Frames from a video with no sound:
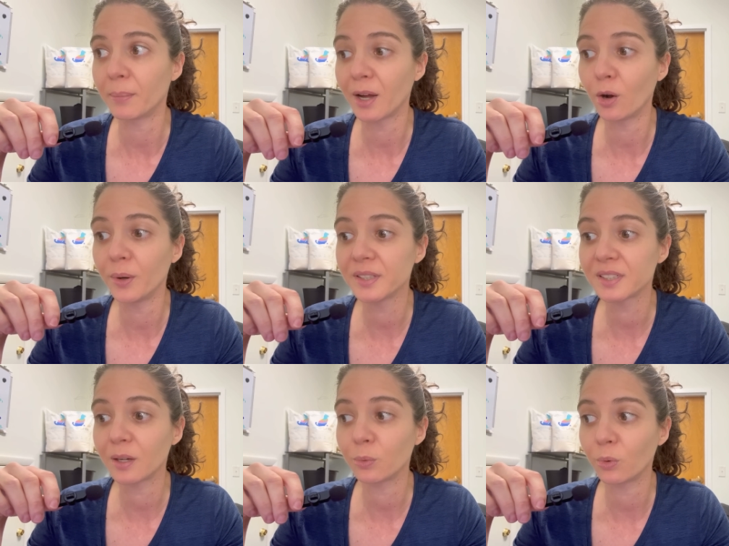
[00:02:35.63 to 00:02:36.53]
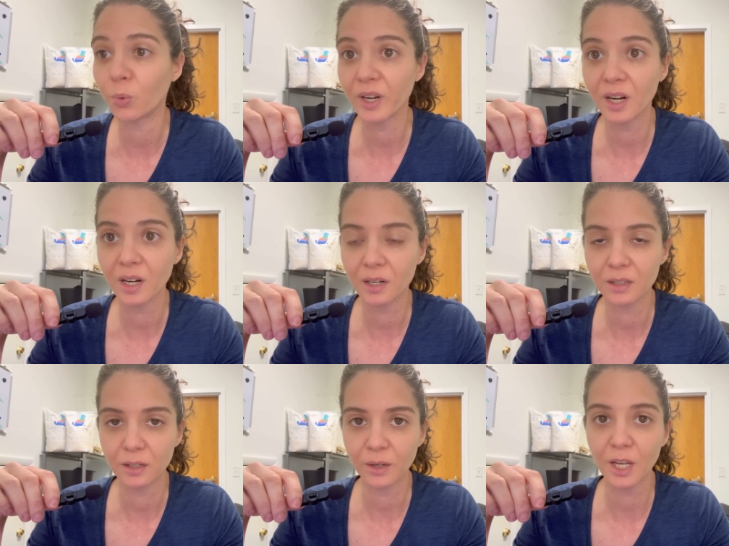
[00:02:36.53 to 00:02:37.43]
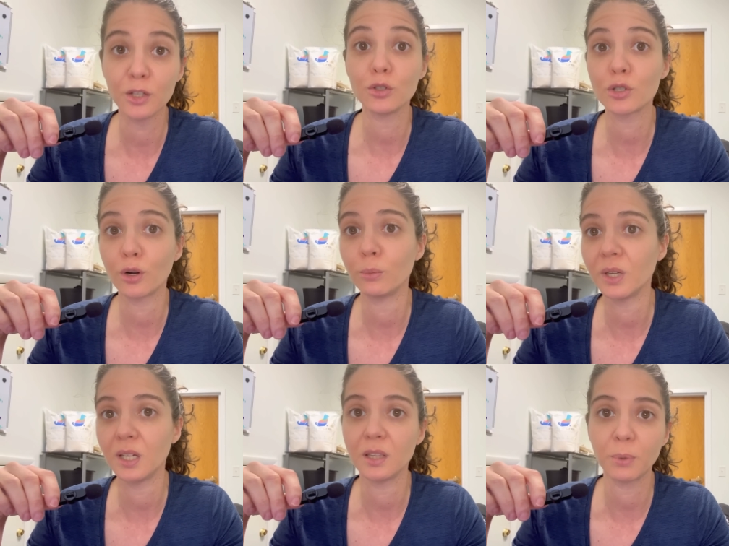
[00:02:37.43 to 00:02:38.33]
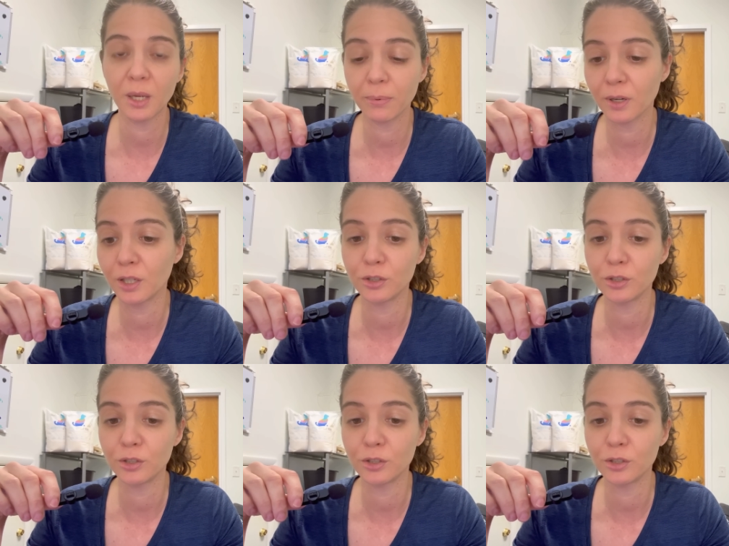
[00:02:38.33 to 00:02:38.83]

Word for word: um, I always say, well, where you know, can you show me the paper?